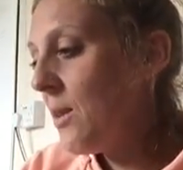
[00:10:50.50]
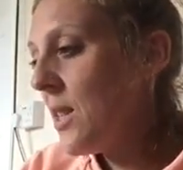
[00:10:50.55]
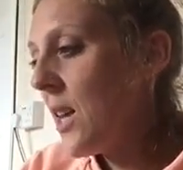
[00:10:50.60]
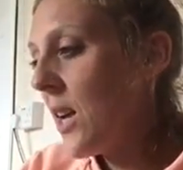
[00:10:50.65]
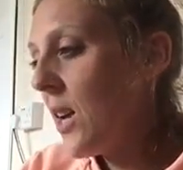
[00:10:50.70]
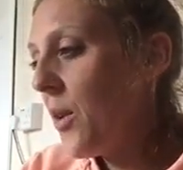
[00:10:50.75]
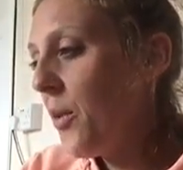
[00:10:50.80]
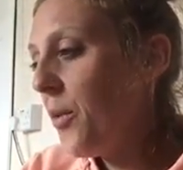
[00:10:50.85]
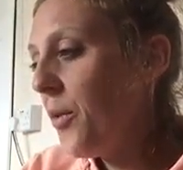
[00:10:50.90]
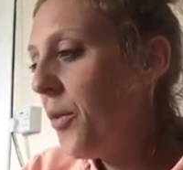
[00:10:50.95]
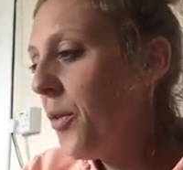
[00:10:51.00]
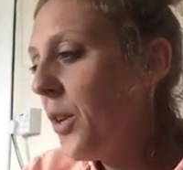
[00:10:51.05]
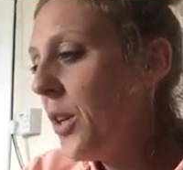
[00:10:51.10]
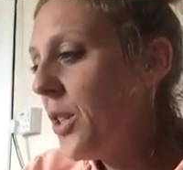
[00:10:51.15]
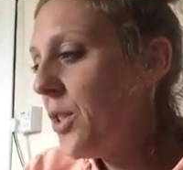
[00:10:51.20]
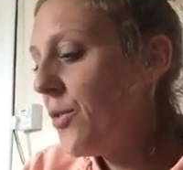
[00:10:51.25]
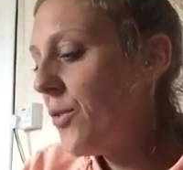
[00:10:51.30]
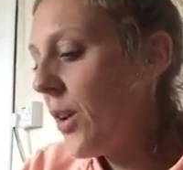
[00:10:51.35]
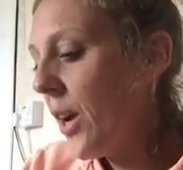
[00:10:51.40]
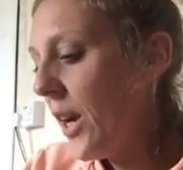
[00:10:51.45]
It was like a
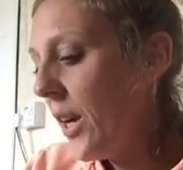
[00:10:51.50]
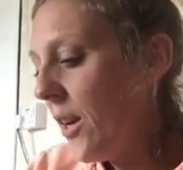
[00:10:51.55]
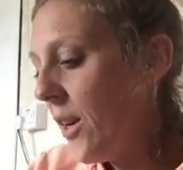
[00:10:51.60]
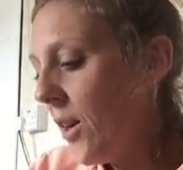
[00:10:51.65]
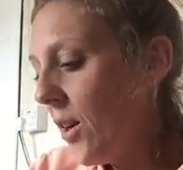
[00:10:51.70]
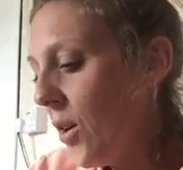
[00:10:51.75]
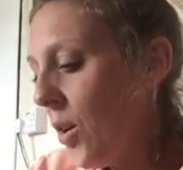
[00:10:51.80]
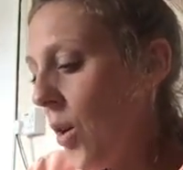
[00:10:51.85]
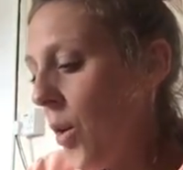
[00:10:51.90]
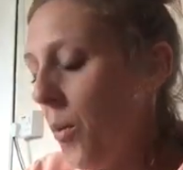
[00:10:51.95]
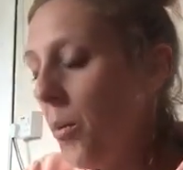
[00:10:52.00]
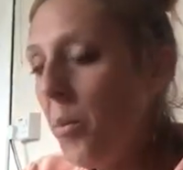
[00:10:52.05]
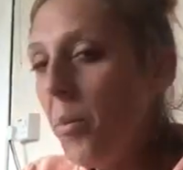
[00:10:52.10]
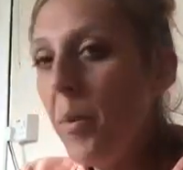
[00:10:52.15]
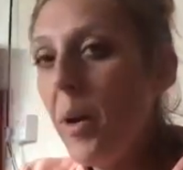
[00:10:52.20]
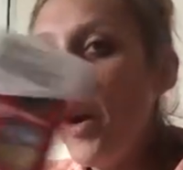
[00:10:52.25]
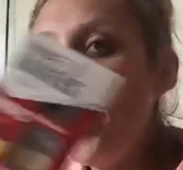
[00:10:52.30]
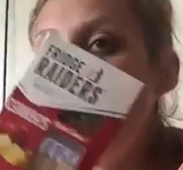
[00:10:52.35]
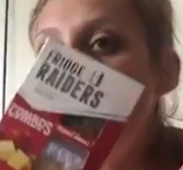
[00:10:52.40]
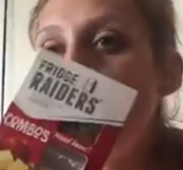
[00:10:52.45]
fridge raider
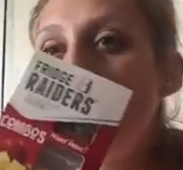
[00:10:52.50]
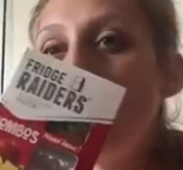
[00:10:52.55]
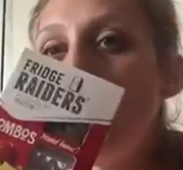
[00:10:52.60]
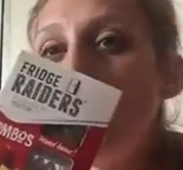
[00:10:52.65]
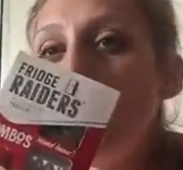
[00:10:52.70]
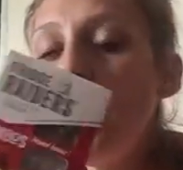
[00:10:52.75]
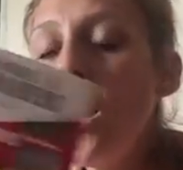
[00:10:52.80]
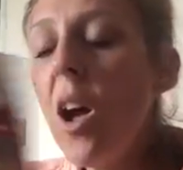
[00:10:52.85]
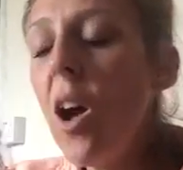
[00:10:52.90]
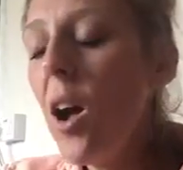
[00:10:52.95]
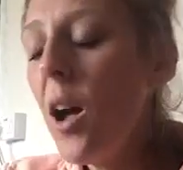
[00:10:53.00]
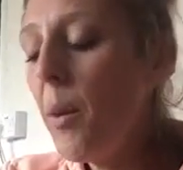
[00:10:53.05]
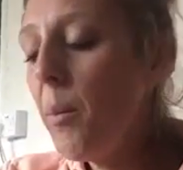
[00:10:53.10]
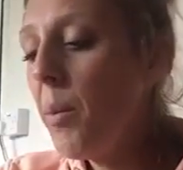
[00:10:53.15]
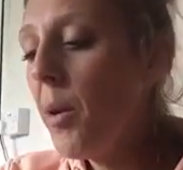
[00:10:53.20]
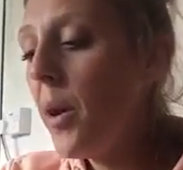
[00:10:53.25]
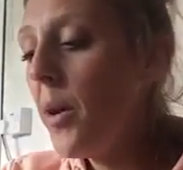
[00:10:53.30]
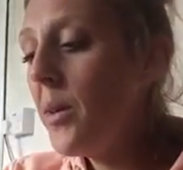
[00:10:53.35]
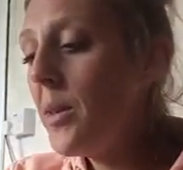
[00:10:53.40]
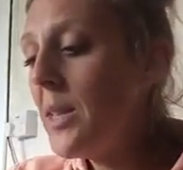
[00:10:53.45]
combo. So this is a high
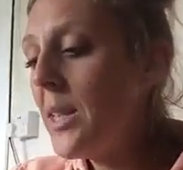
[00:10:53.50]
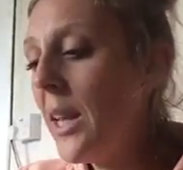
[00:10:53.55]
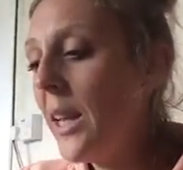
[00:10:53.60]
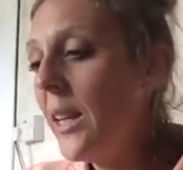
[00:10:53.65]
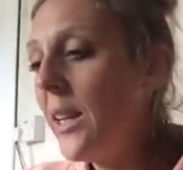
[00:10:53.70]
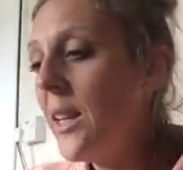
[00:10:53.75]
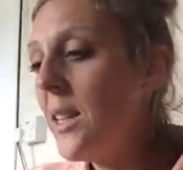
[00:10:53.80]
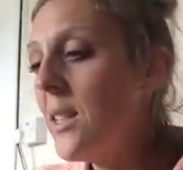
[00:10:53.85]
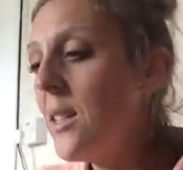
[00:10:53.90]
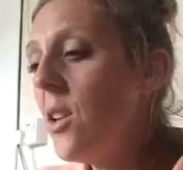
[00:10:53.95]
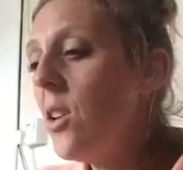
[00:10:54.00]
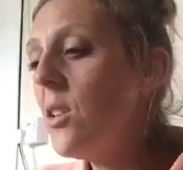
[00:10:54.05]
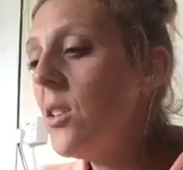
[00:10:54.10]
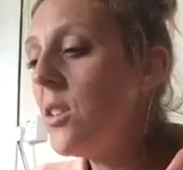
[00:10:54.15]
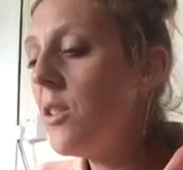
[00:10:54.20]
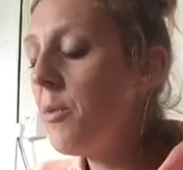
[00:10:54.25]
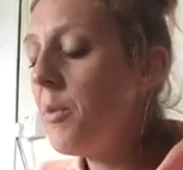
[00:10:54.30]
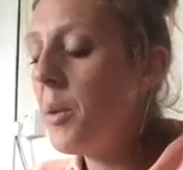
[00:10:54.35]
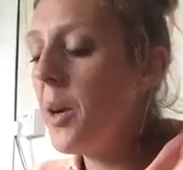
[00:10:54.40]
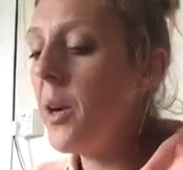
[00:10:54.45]
protein. There's
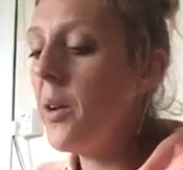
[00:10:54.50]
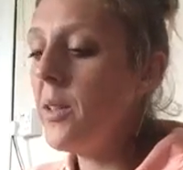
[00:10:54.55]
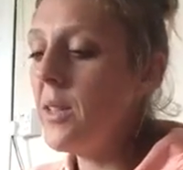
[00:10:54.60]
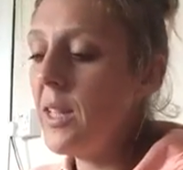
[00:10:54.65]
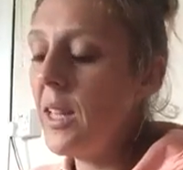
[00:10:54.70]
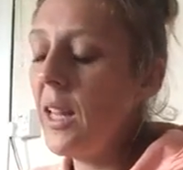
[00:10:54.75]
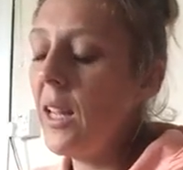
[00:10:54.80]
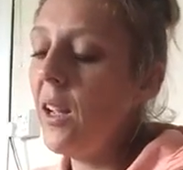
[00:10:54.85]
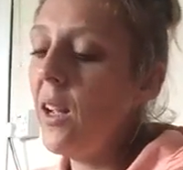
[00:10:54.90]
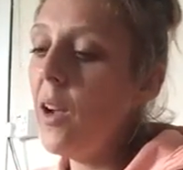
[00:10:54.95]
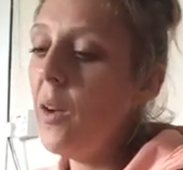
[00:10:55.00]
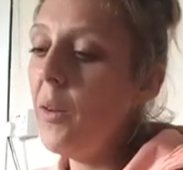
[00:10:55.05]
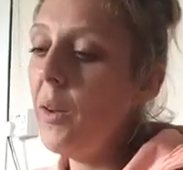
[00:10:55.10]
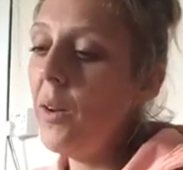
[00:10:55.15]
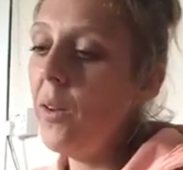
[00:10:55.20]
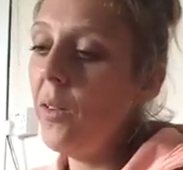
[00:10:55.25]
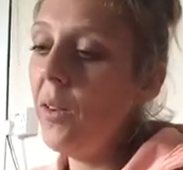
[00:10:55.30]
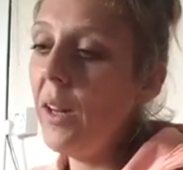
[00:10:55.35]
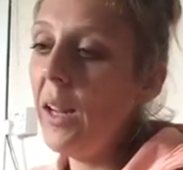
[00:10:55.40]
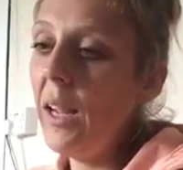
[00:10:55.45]
lots of protein
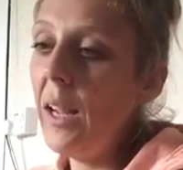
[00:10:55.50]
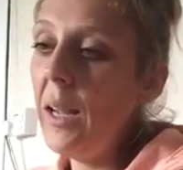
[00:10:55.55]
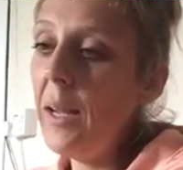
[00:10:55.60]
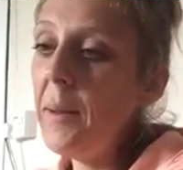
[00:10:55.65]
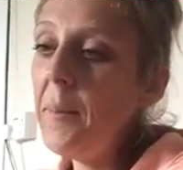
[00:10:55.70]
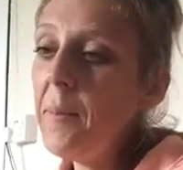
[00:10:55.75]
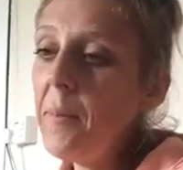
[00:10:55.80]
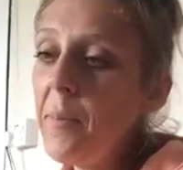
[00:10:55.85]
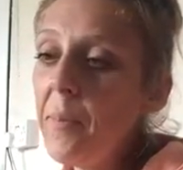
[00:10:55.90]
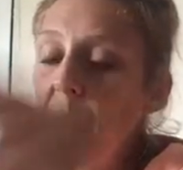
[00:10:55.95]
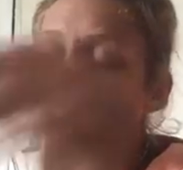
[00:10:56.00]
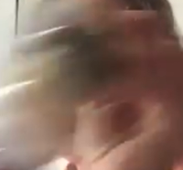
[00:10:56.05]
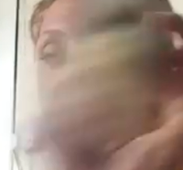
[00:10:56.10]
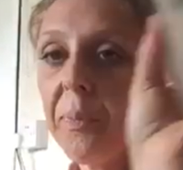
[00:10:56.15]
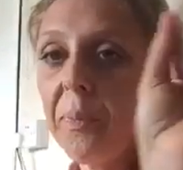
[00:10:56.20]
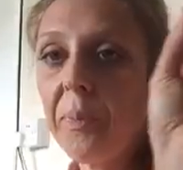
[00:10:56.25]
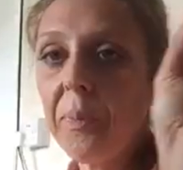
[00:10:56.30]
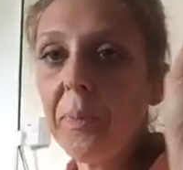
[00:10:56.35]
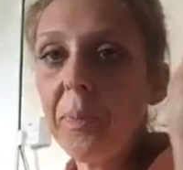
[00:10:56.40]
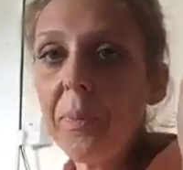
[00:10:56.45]
going on here.
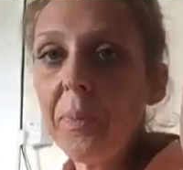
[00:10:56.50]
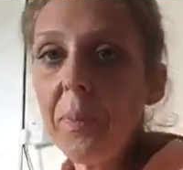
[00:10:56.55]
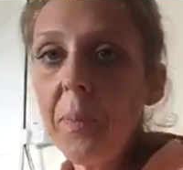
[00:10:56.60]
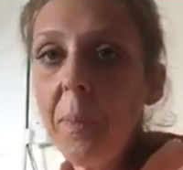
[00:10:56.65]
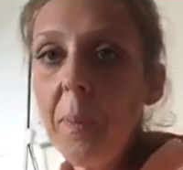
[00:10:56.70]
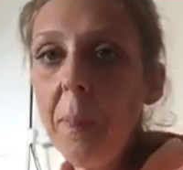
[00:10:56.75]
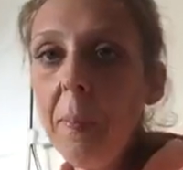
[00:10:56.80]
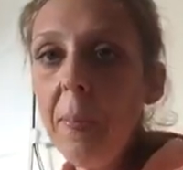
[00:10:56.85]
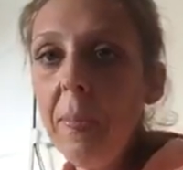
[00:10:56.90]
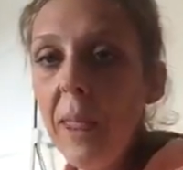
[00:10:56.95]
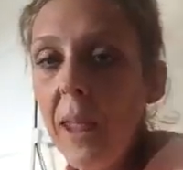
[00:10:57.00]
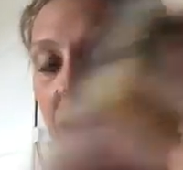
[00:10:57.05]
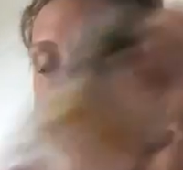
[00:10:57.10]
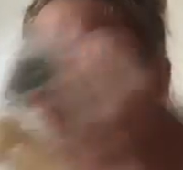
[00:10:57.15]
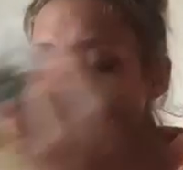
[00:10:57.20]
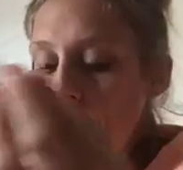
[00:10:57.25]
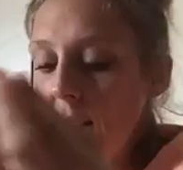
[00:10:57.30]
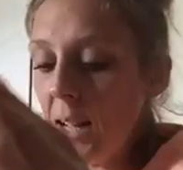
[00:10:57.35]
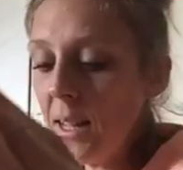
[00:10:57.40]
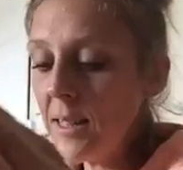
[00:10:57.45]

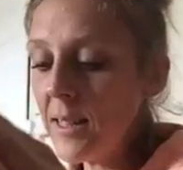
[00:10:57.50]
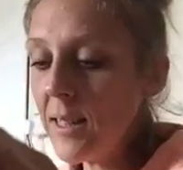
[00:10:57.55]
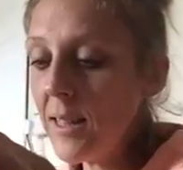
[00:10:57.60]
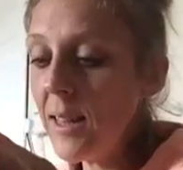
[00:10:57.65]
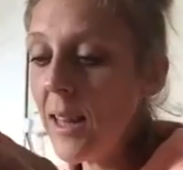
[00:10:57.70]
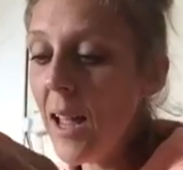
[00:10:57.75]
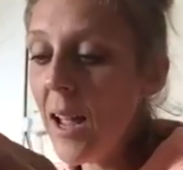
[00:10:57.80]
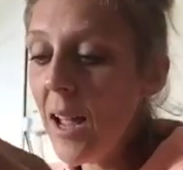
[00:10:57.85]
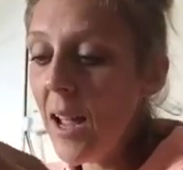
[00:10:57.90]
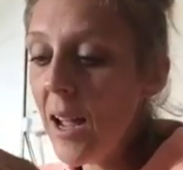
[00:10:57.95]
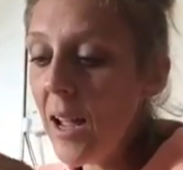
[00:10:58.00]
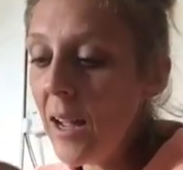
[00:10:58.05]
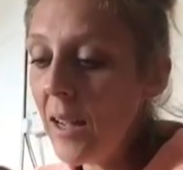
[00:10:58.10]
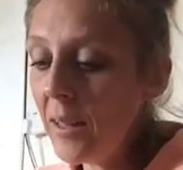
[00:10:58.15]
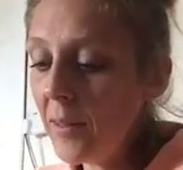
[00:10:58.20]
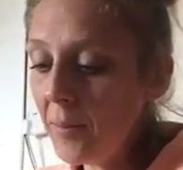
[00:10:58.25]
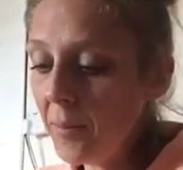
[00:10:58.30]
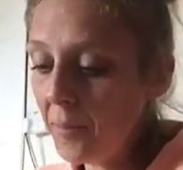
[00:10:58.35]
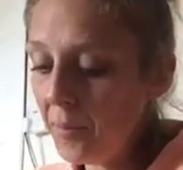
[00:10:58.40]
That's that.